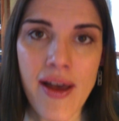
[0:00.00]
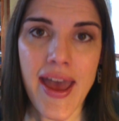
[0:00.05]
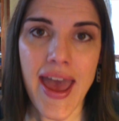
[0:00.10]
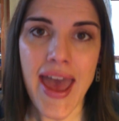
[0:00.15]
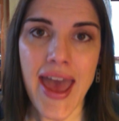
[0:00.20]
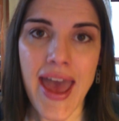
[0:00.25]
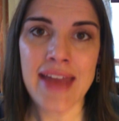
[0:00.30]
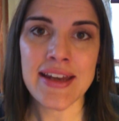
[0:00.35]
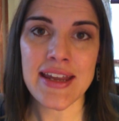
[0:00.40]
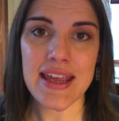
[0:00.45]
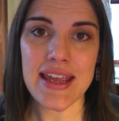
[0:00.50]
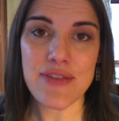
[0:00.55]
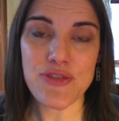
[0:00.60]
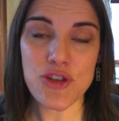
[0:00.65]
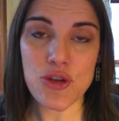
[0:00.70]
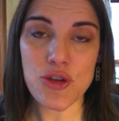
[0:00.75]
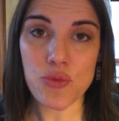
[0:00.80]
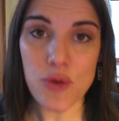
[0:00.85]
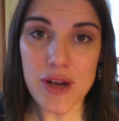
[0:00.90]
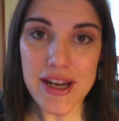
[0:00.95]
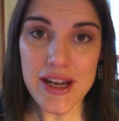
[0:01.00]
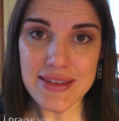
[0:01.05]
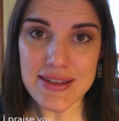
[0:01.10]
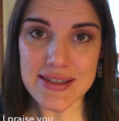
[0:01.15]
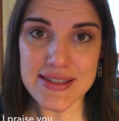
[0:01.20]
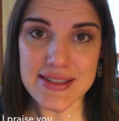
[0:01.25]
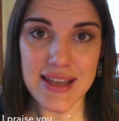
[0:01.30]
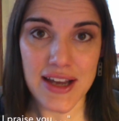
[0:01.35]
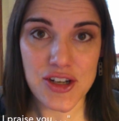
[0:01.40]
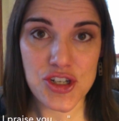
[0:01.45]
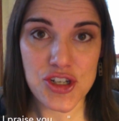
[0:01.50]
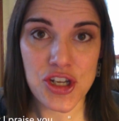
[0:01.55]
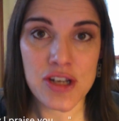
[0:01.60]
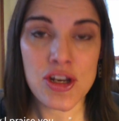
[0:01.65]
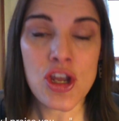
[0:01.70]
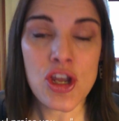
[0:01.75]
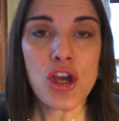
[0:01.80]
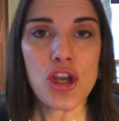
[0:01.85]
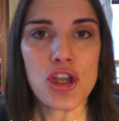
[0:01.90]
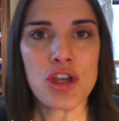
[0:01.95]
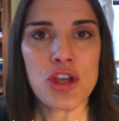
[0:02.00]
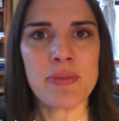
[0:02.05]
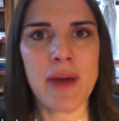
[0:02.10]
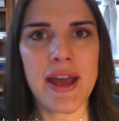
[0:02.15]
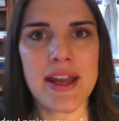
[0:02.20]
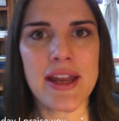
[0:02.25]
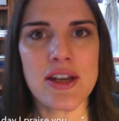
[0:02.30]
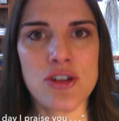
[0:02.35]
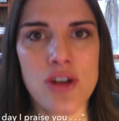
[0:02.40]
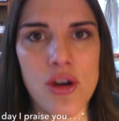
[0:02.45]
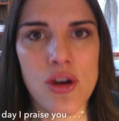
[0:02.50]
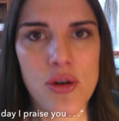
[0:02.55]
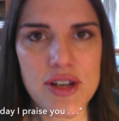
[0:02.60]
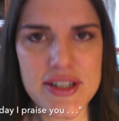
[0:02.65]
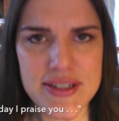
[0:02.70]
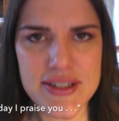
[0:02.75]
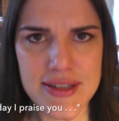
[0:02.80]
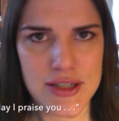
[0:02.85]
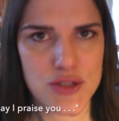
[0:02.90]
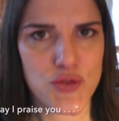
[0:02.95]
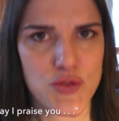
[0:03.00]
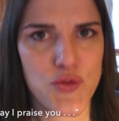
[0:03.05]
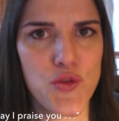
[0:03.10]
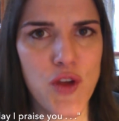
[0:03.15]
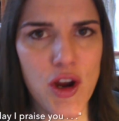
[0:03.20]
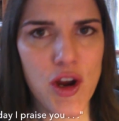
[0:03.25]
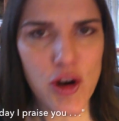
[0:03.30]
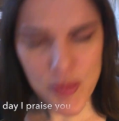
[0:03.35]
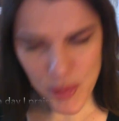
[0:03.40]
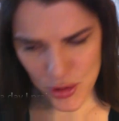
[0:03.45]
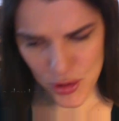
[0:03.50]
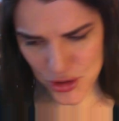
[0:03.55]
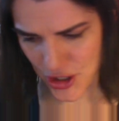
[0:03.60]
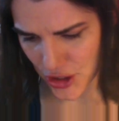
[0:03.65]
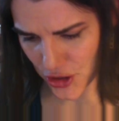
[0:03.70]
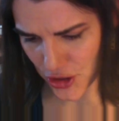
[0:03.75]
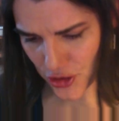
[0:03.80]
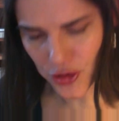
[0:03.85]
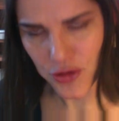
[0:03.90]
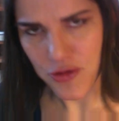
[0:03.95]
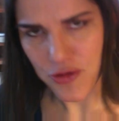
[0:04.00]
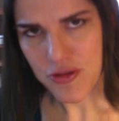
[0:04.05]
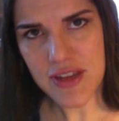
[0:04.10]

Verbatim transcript: And if you read this section, you might notice that it's very particular.